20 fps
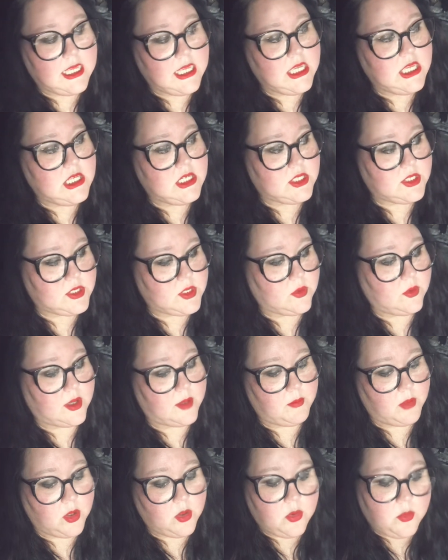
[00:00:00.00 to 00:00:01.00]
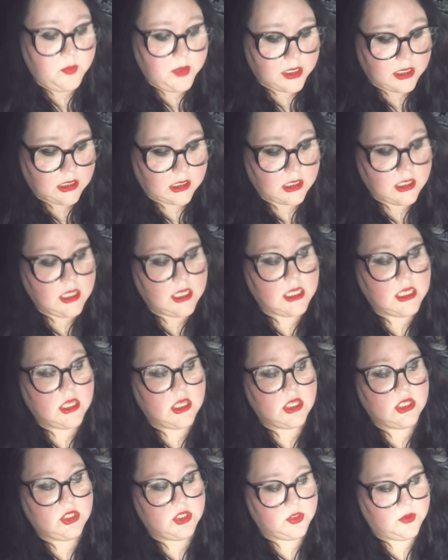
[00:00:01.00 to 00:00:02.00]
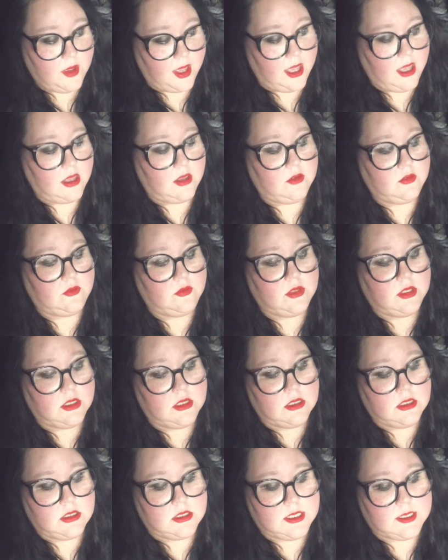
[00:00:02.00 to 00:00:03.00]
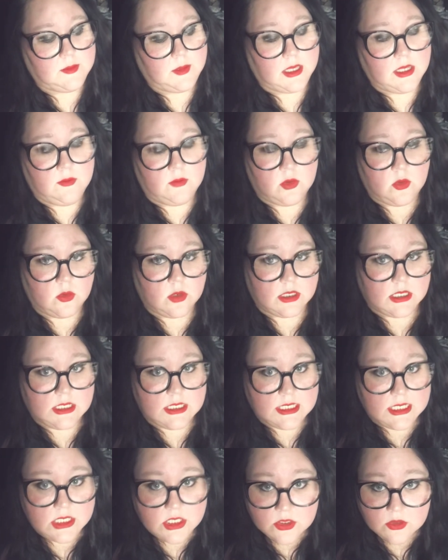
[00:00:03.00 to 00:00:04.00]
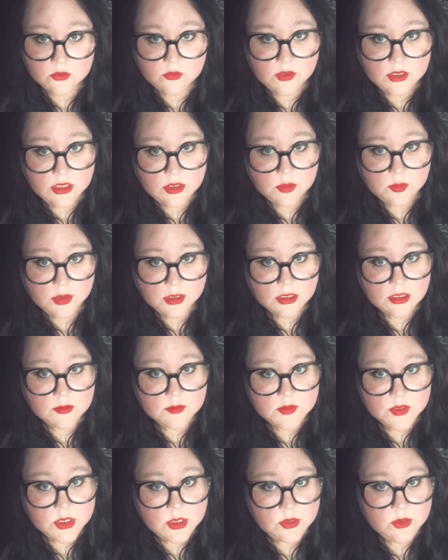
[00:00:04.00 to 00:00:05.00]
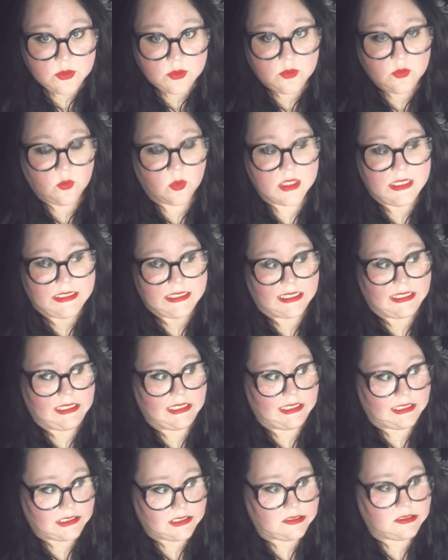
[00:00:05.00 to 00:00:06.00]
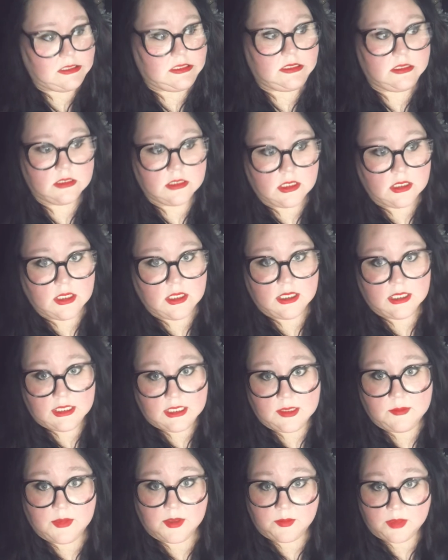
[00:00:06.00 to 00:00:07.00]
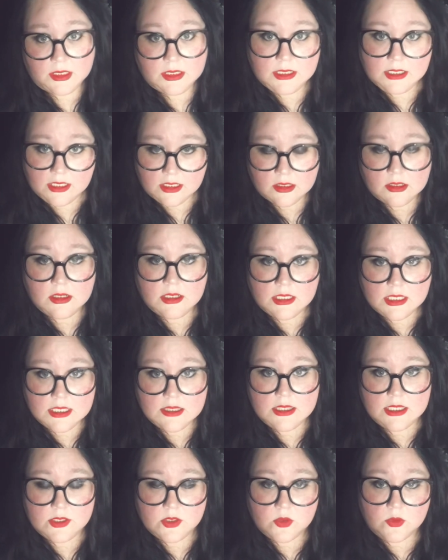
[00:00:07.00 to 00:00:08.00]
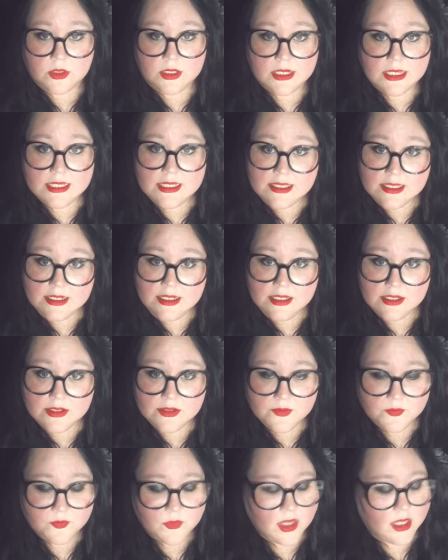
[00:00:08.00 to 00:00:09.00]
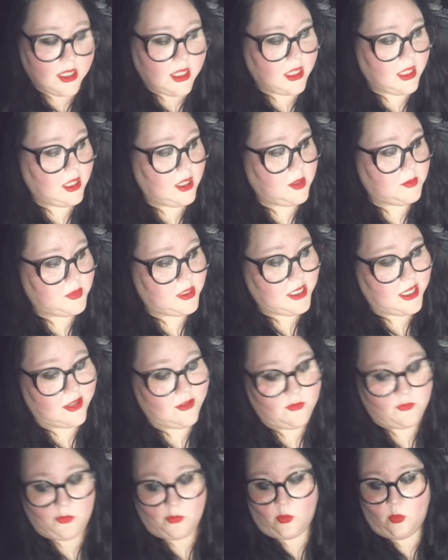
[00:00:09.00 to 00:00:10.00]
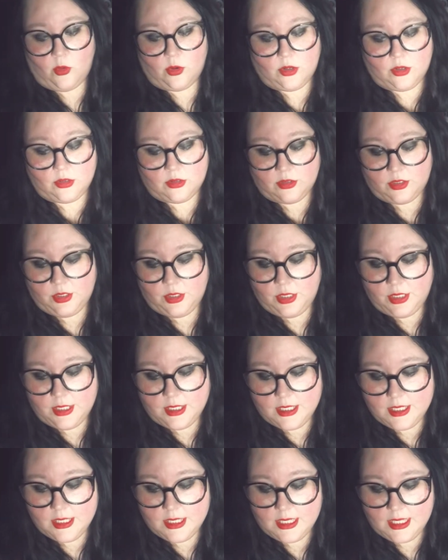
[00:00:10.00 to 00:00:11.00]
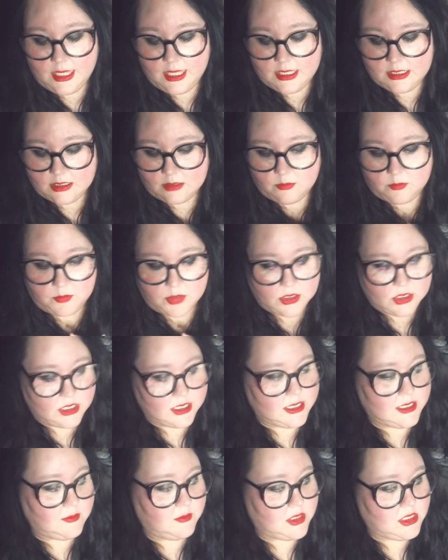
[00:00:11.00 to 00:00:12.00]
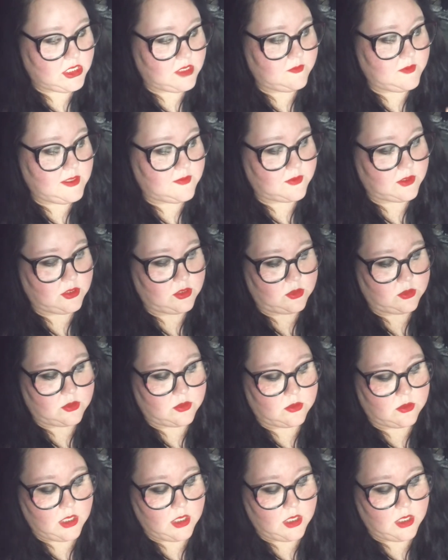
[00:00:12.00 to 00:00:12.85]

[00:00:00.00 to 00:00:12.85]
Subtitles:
So I'm hoping to have some kind of an organizational video put up soon once I can actually get my butt in gear and get things organized in here. But I've ordered and purchased a bunch of different little